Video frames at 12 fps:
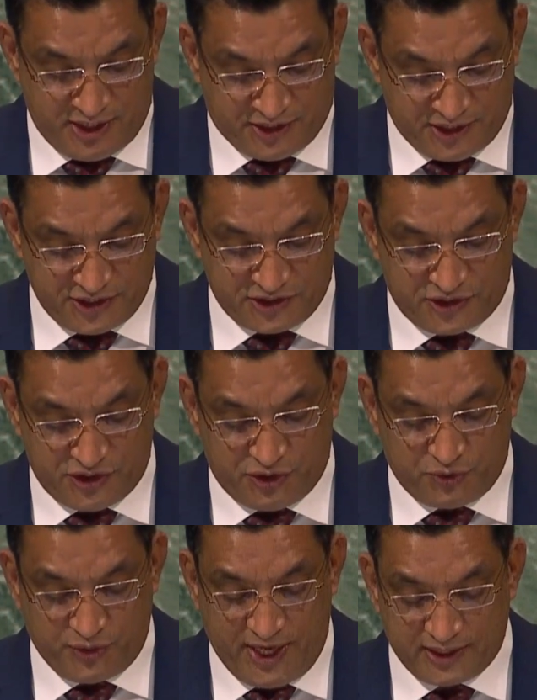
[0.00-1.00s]
It is
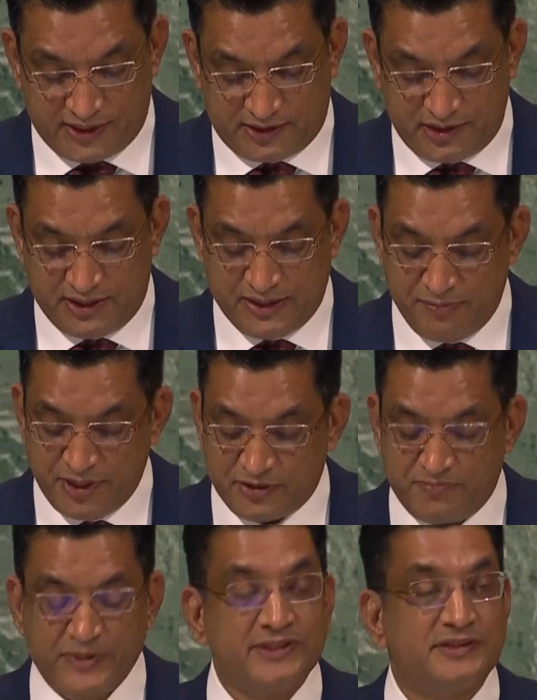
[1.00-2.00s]
to that
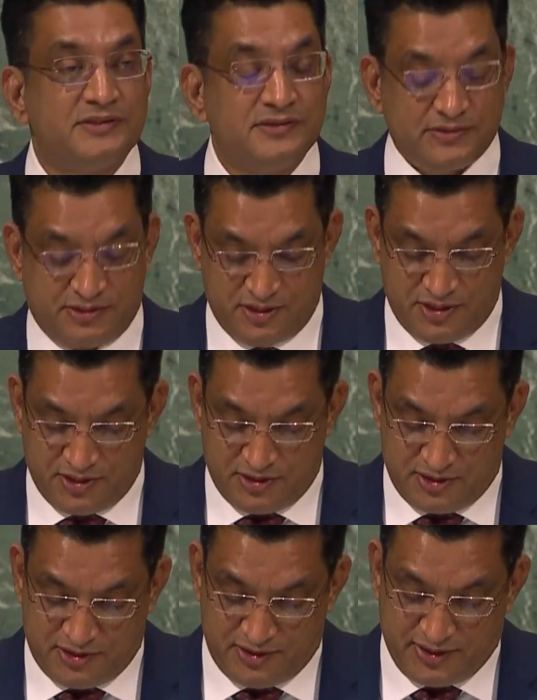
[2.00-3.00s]
commitment
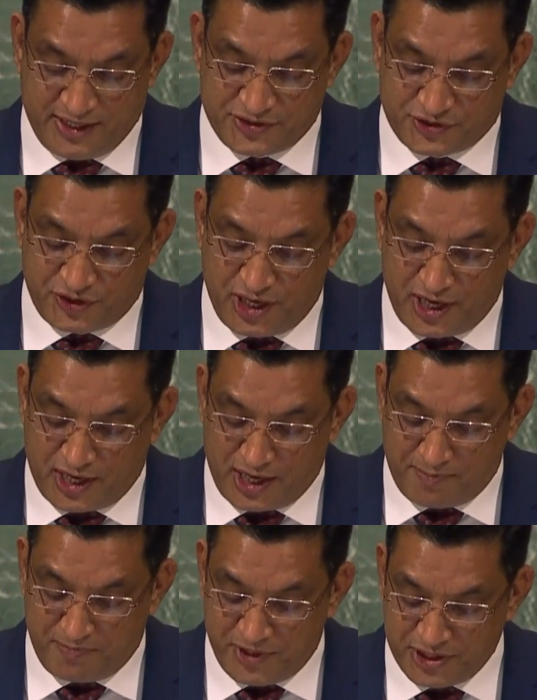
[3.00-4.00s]
that Sri
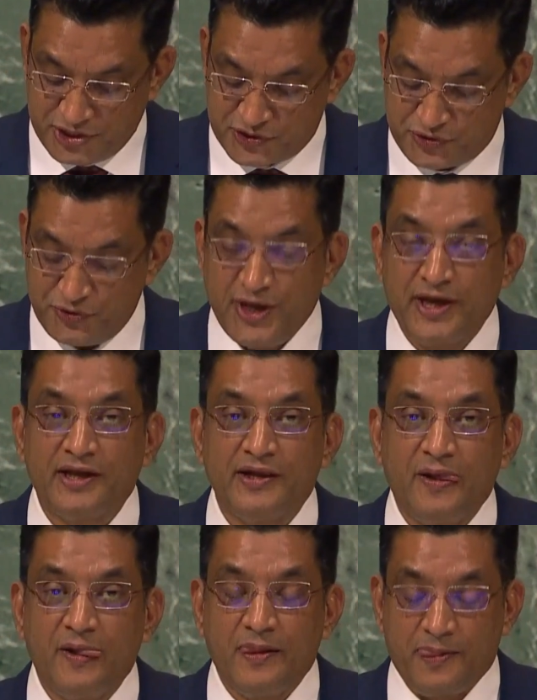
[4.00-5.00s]
Lanka pledges today
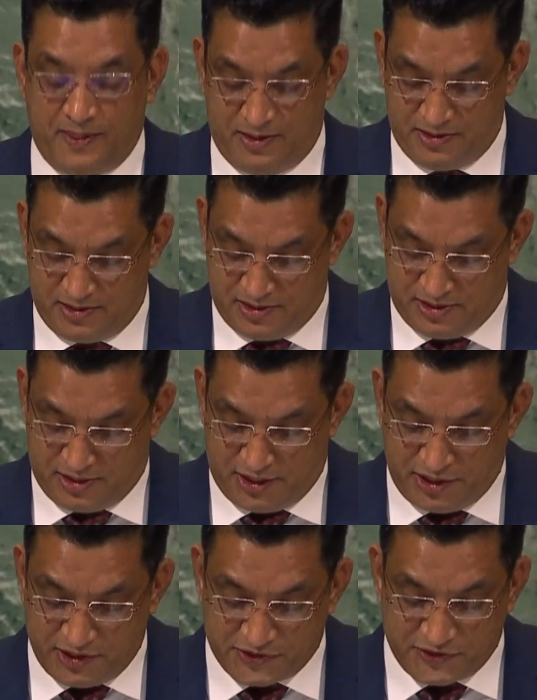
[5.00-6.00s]

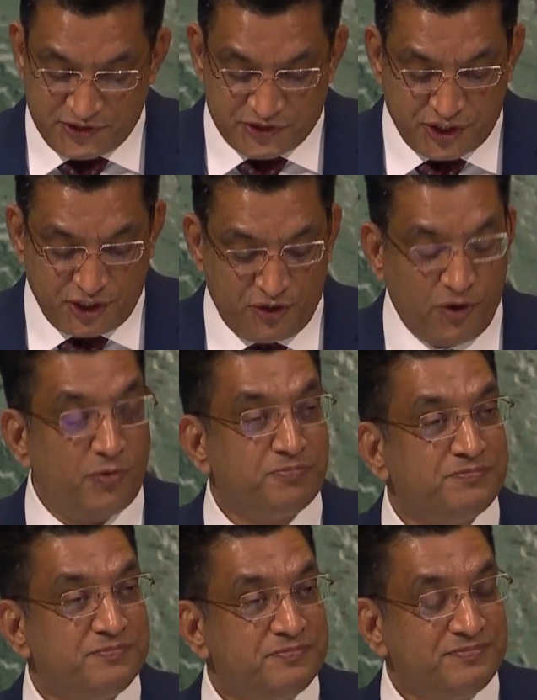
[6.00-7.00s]
in the sincere hope
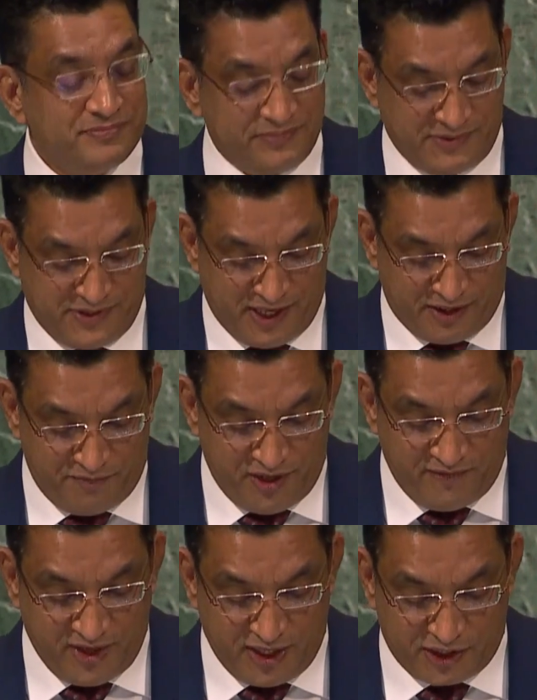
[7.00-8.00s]
that
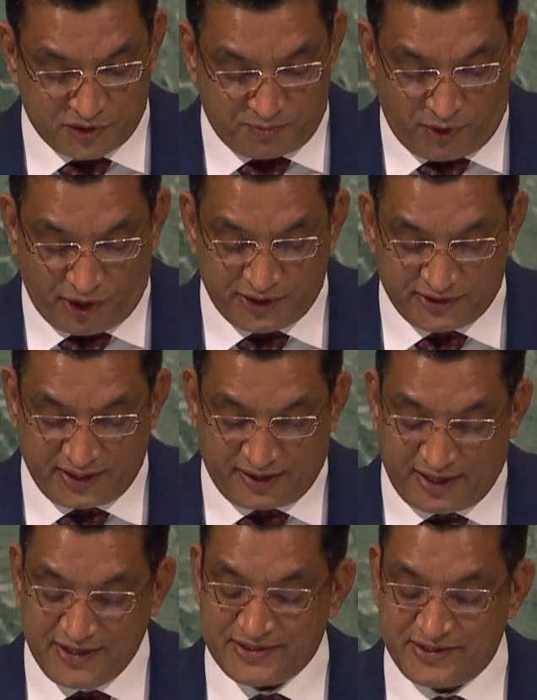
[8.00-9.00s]
we will exploit the
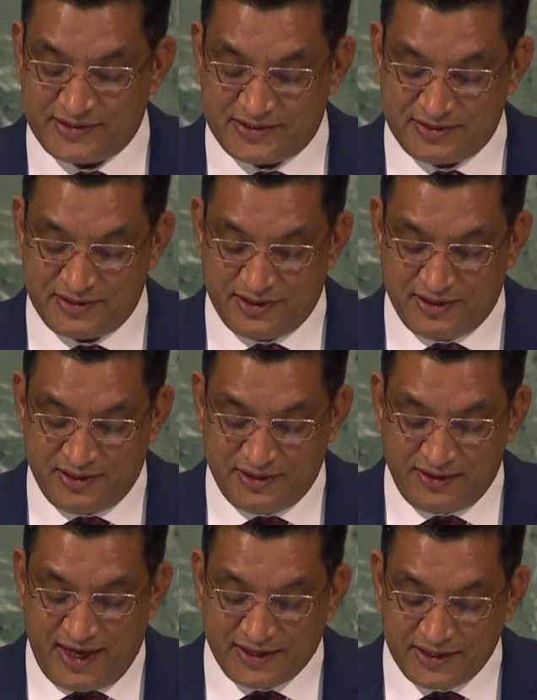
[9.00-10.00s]
crisis
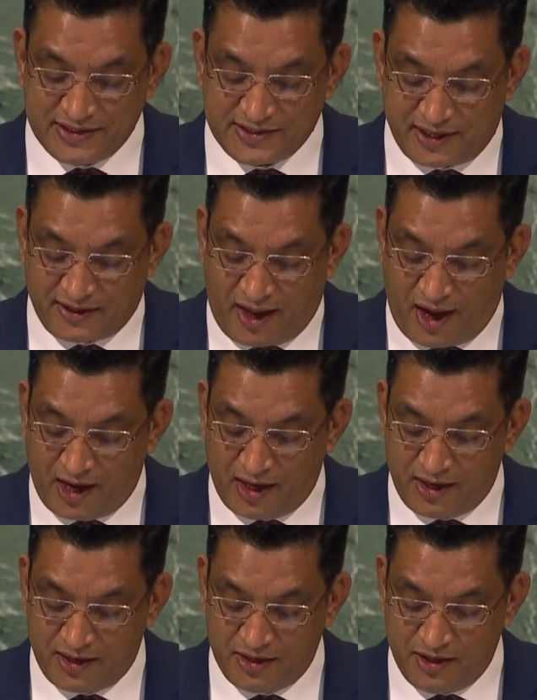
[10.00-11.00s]
that is at
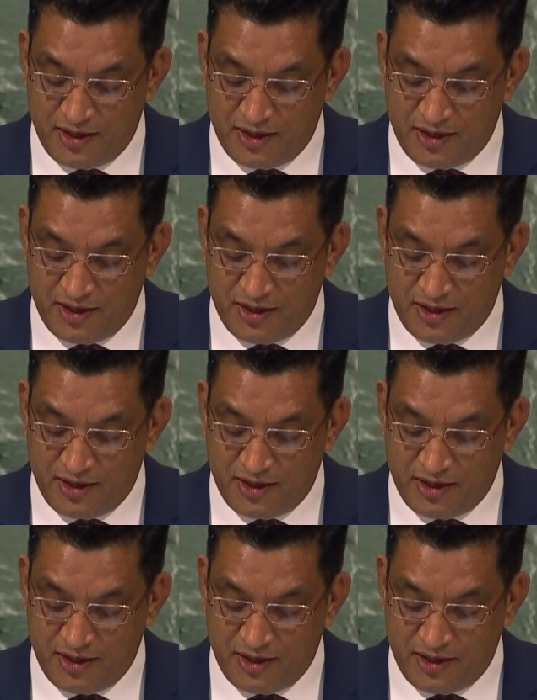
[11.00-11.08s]
hand,